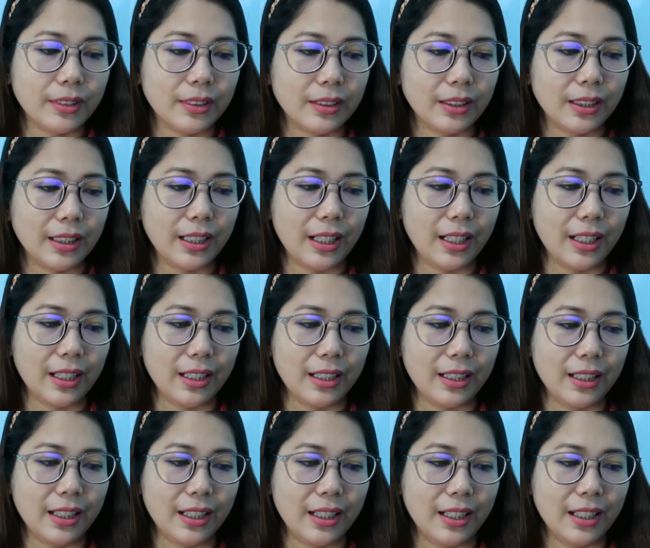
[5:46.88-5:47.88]
Okay.
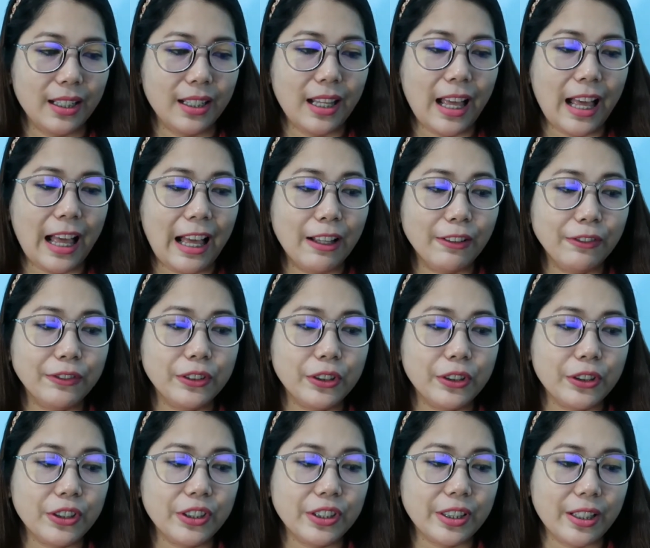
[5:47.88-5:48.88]

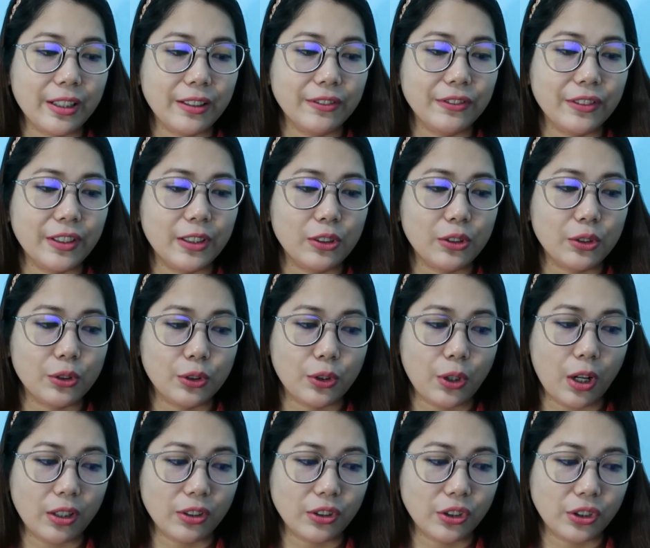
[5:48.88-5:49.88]
After
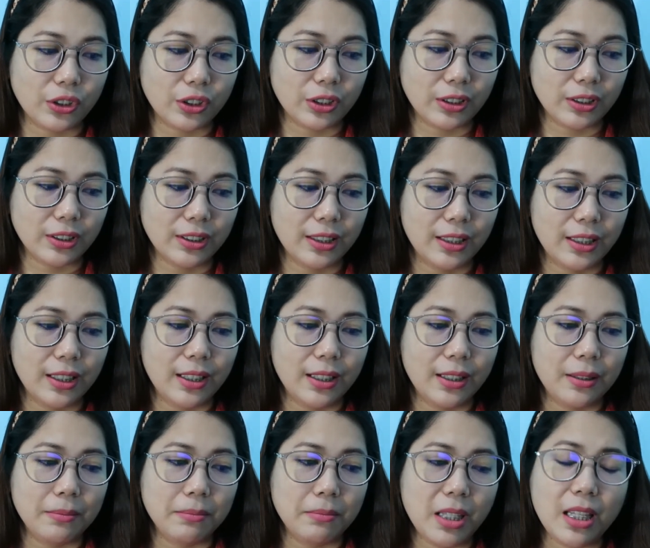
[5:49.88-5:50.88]
self-introduction,
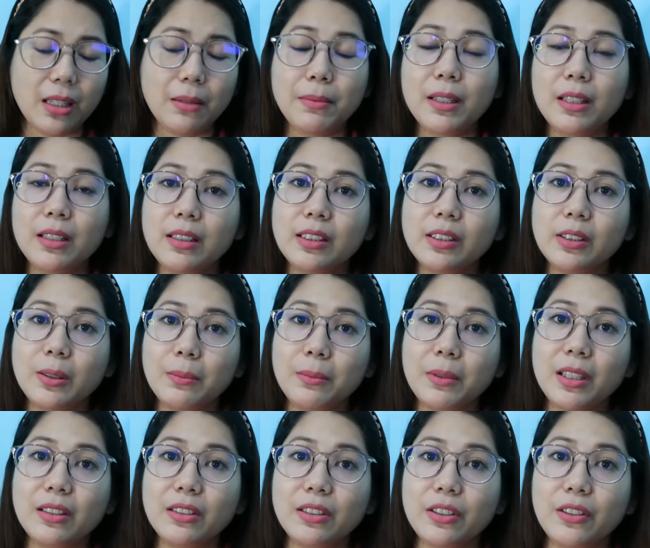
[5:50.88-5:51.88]
maybe some
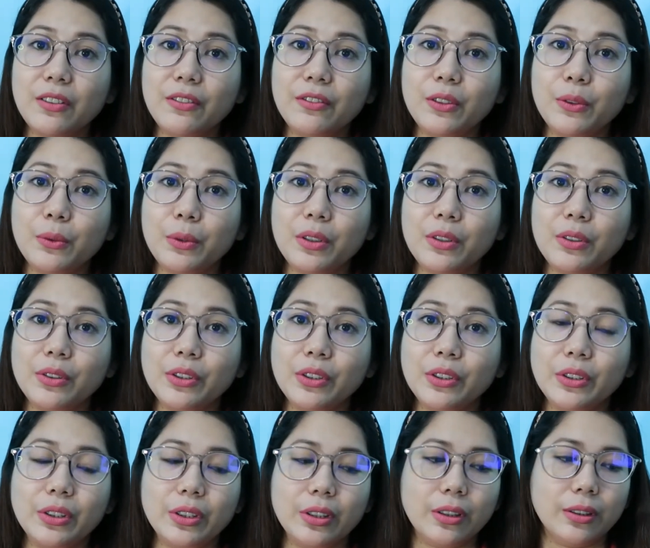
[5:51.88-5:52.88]

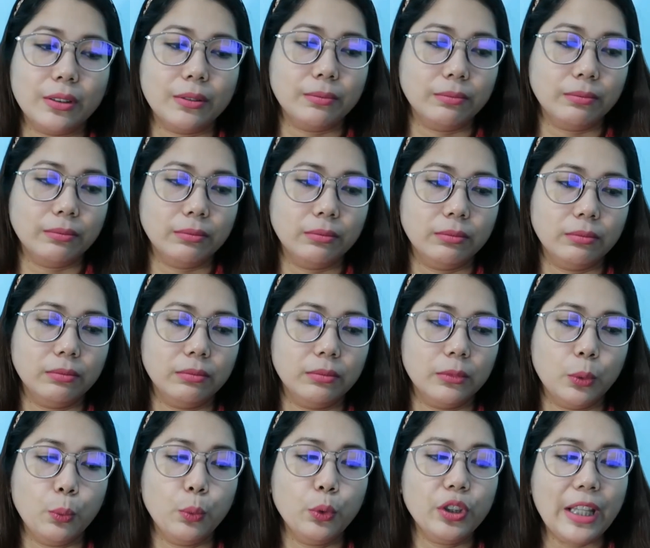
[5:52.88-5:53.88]
interviewers
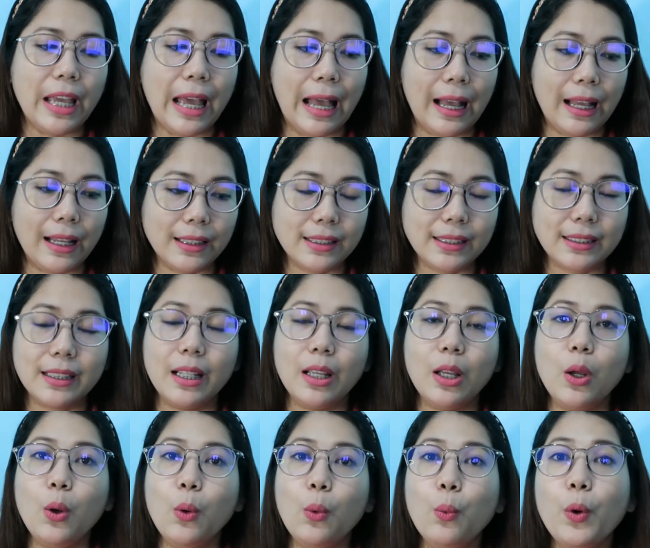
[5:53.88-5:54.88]
would ask
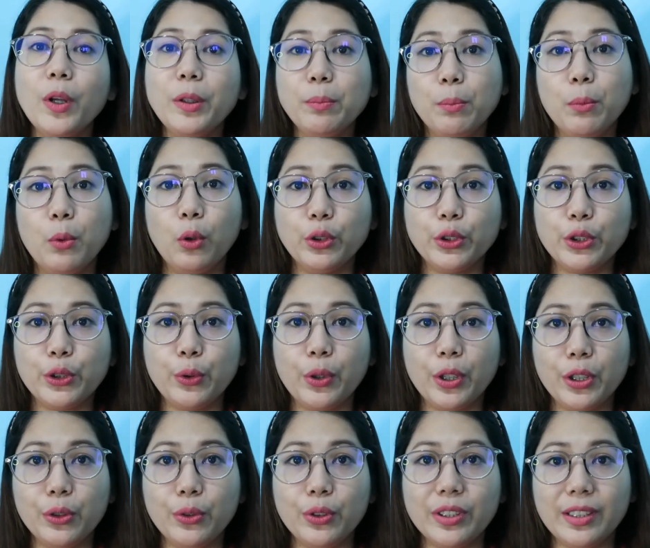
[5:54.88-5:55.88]
what books you are
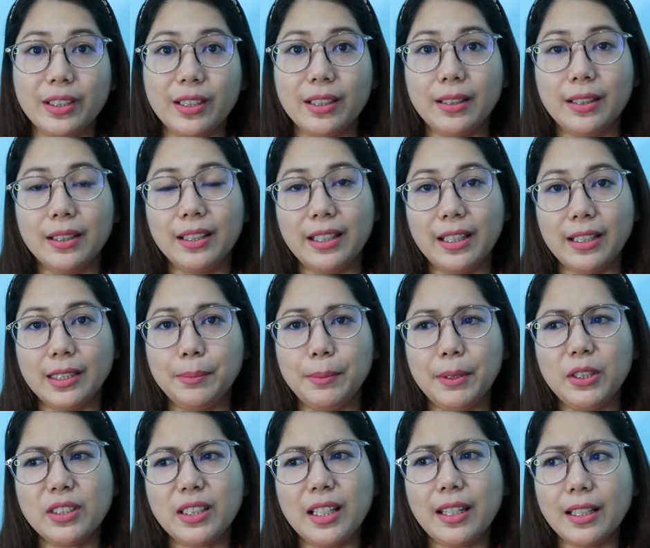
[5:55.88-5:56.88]
using. Yes,
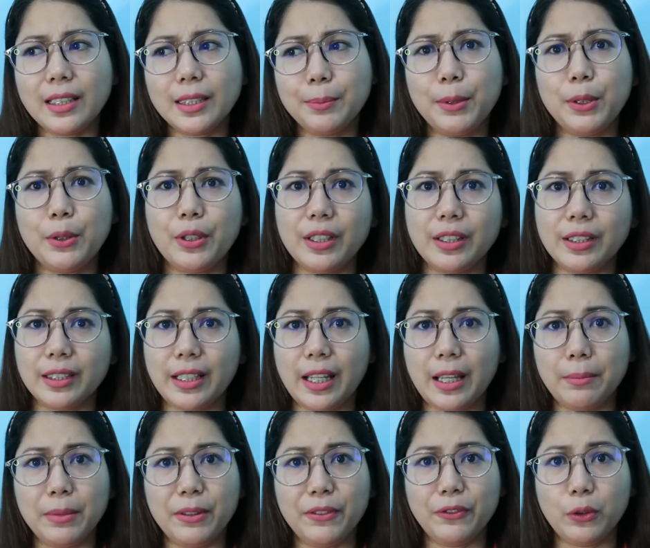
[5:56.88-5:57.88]
because I experienced
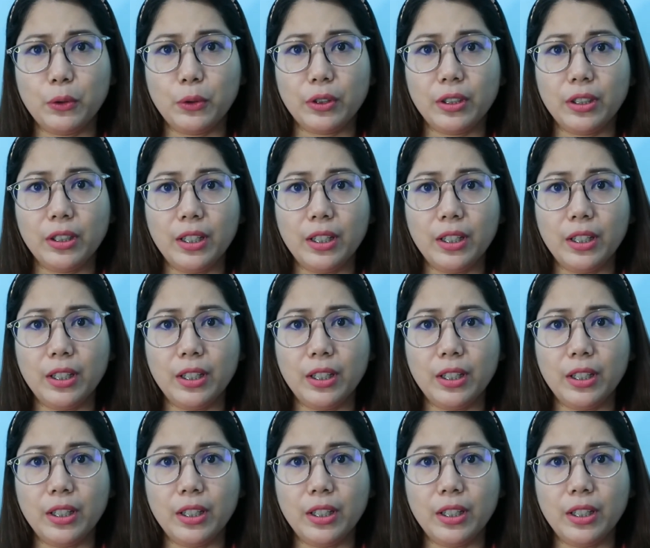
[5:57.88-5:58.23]
that before.